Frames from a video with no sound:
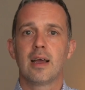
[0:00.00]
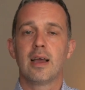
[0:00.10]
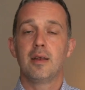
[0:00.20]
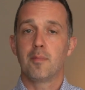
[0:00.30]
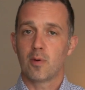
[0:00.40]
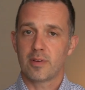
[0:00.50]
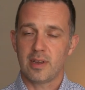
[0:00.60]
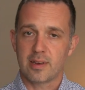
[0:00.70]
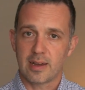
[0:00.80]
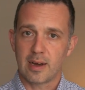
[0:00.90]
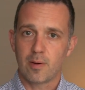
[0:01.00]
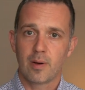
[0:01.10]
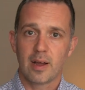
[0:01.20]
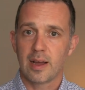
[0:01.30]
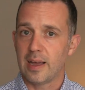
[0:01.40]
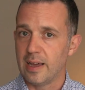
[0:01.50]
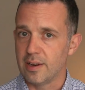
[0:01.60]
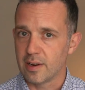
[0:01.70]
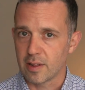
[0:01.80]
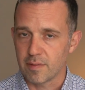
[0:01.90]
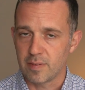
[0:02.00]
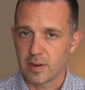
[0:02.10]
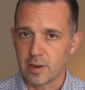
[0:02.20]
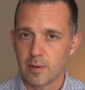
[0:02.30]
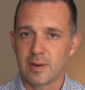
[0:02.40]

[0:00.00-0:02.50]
in more detail in another video.